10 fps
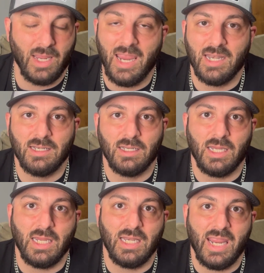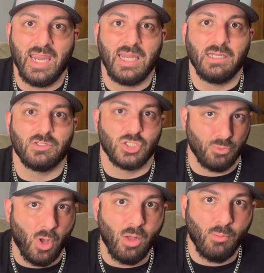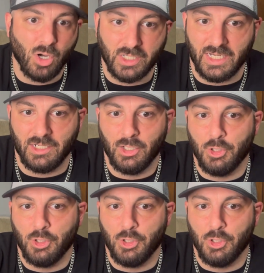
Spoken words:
And in a small market,